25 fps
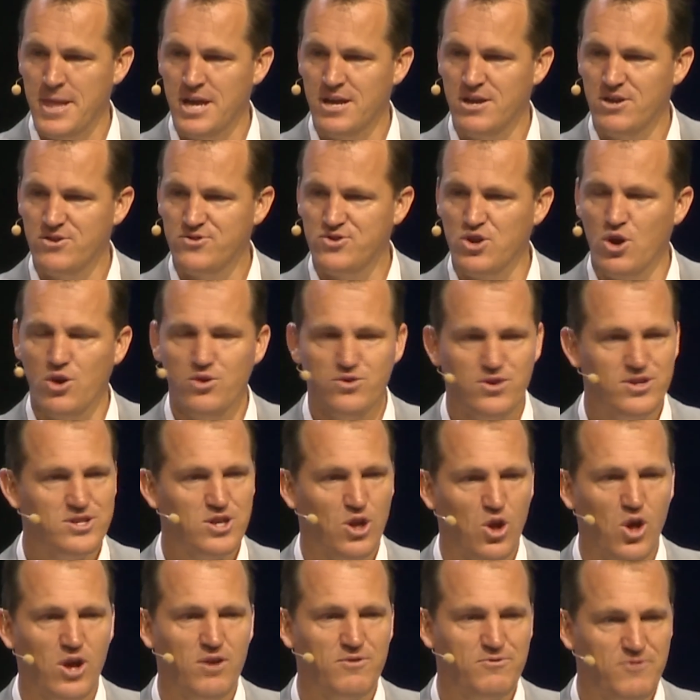So there's a
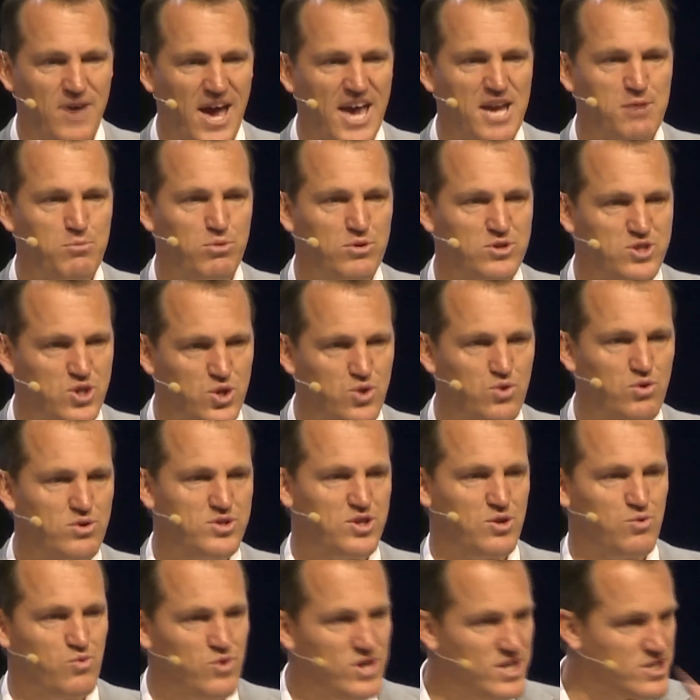lot of valuable tools
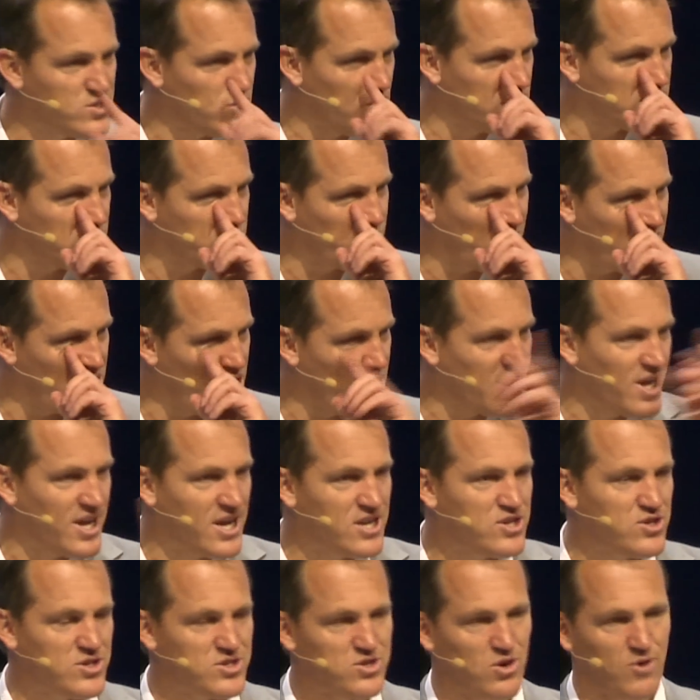and resources where you can
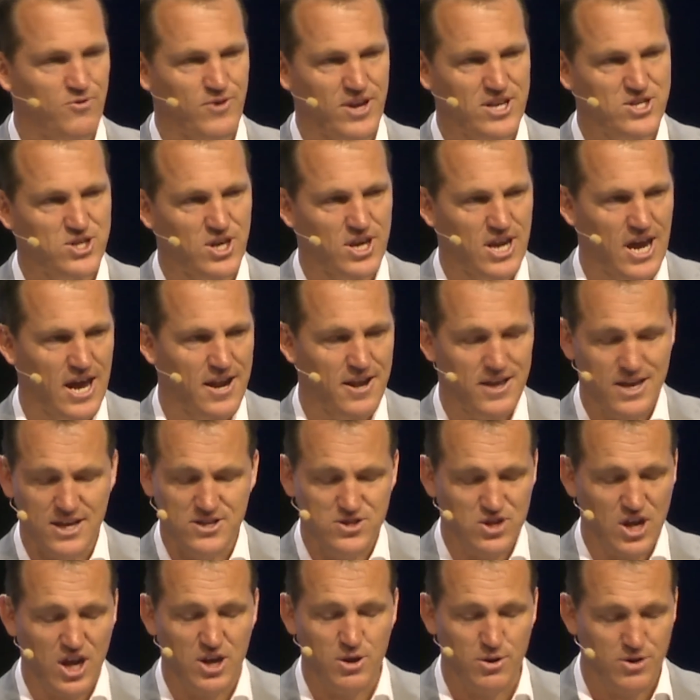get yourself educated. It's
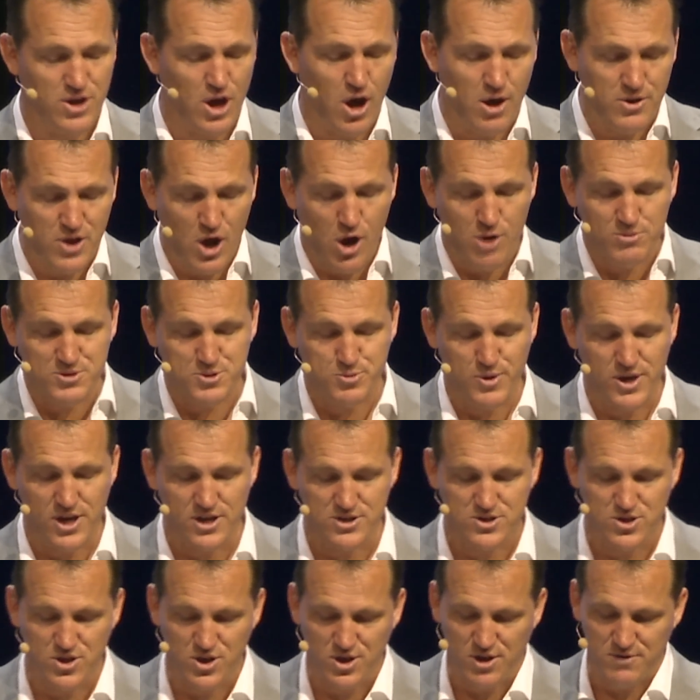the only. Now, I know I'm speaking
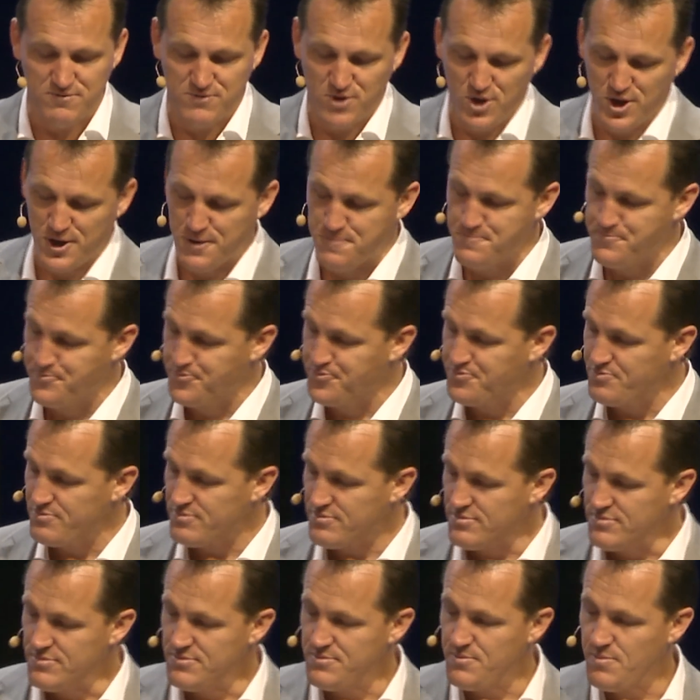to the converted.
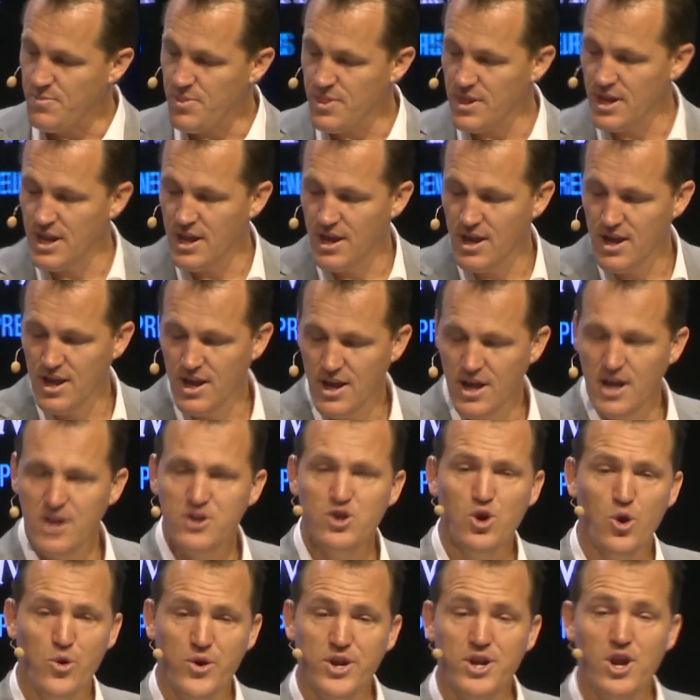
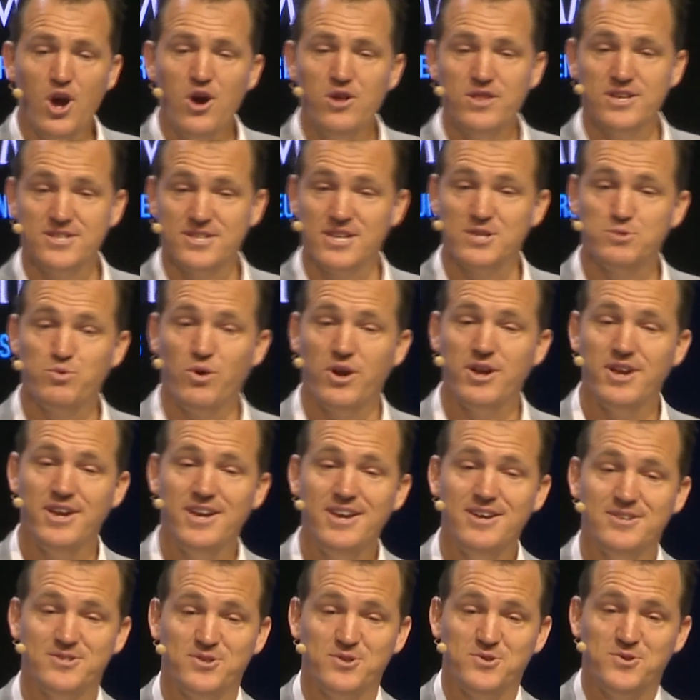You already know this. That's why you're
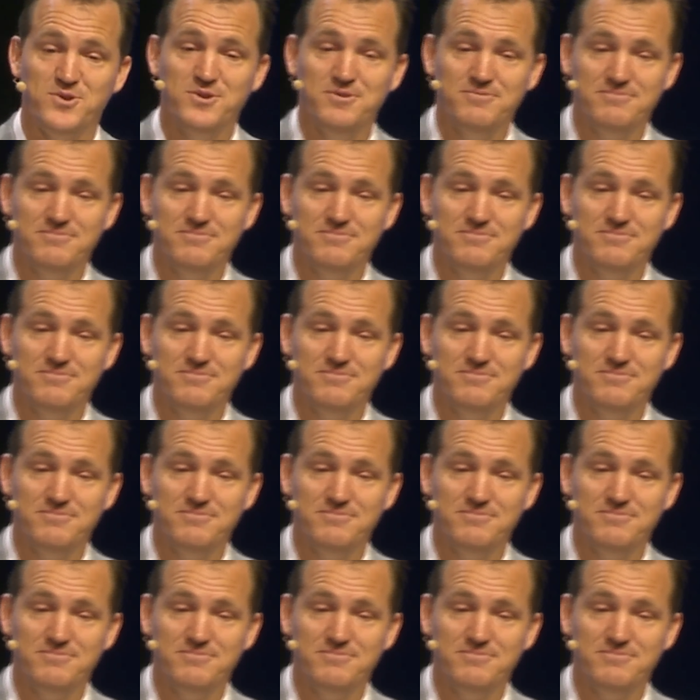here. Is that true?